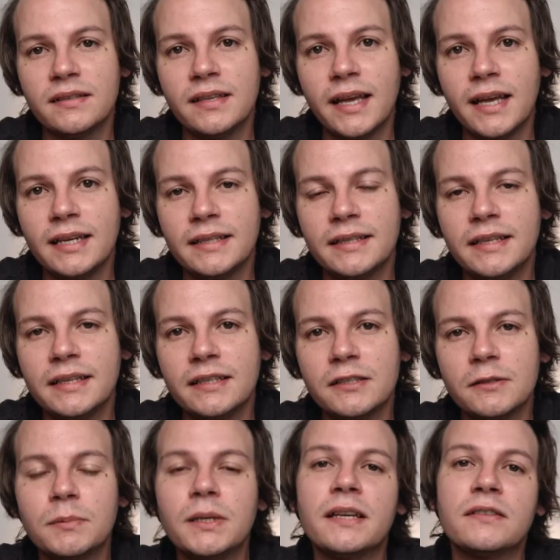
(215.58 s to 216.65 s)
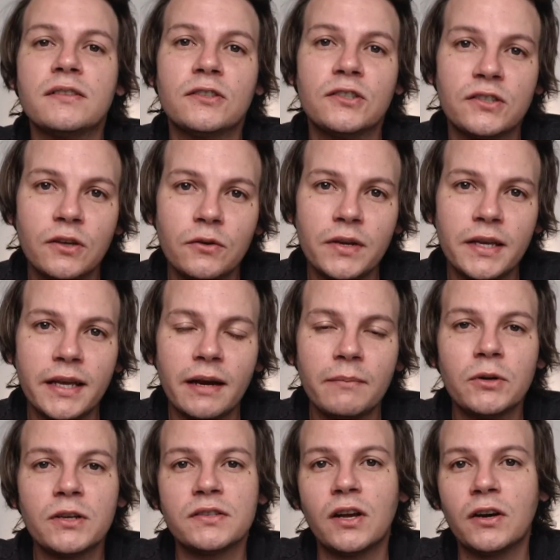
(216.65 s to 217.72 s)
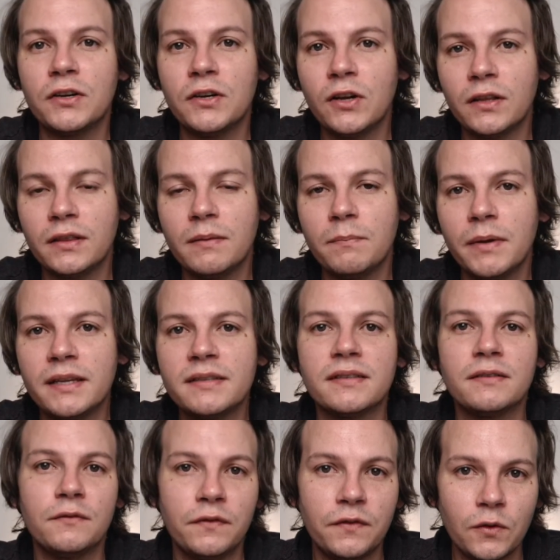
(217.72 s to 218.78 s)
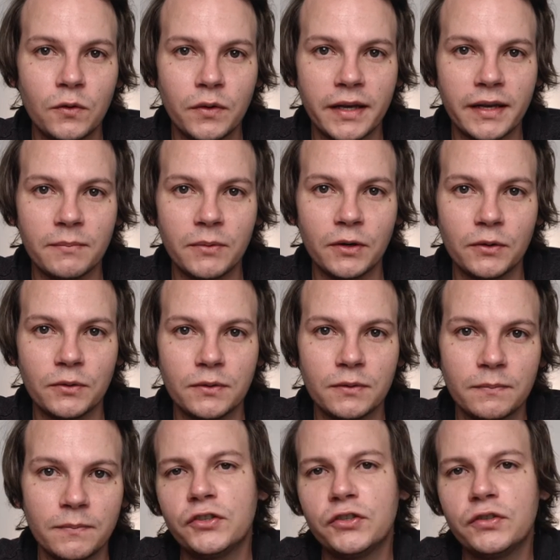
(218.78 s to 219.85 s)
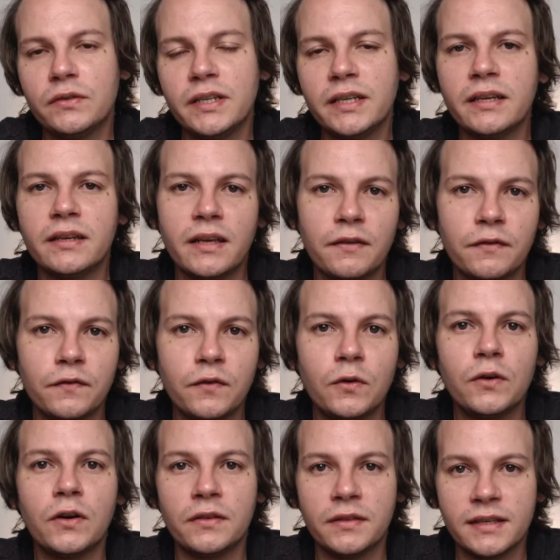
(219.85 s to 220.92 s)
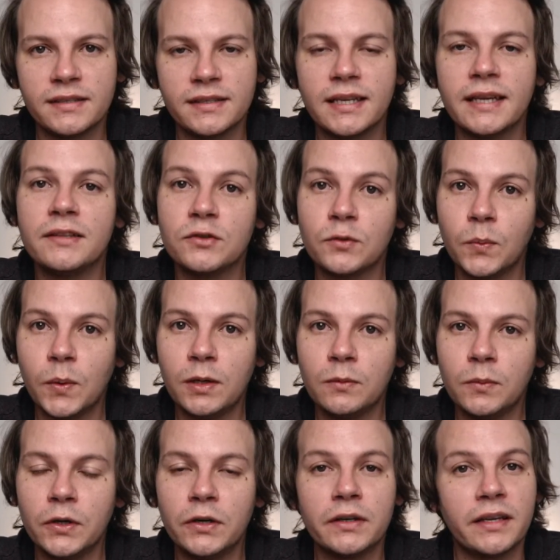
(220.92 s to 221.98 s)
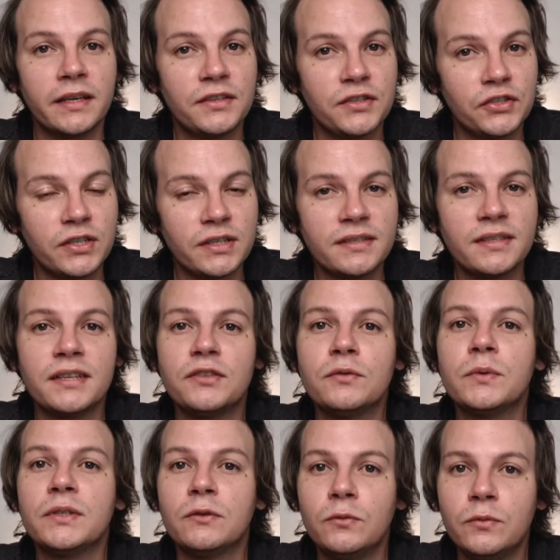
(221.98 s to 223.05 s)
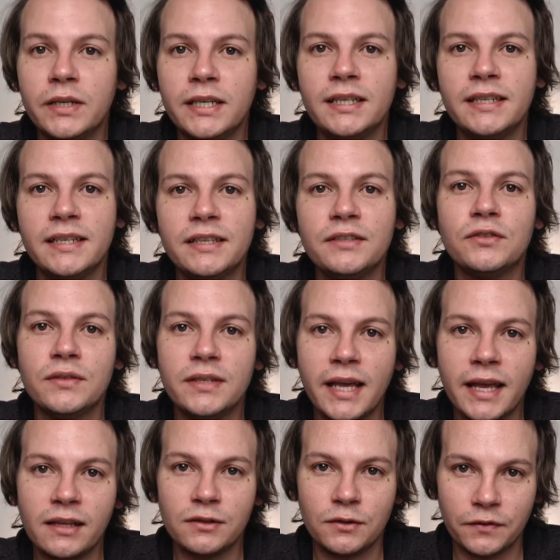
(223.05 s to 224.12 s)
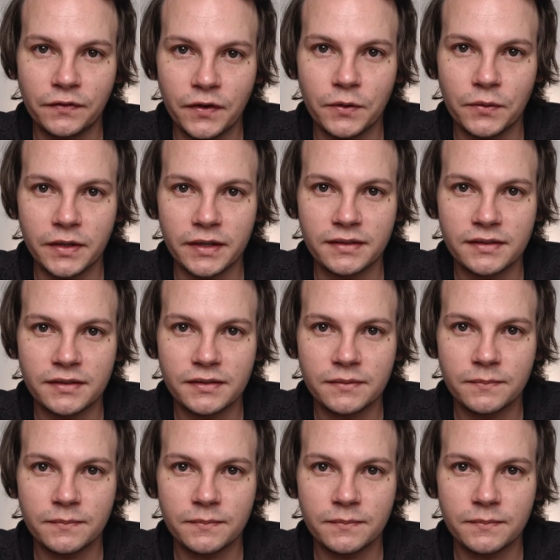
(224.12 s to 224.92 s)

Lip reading: the LED displays on Sony cameras are not the best in 4K mode. Shooting an f4 on this lens will work, it's just that you would really need to nail your focus.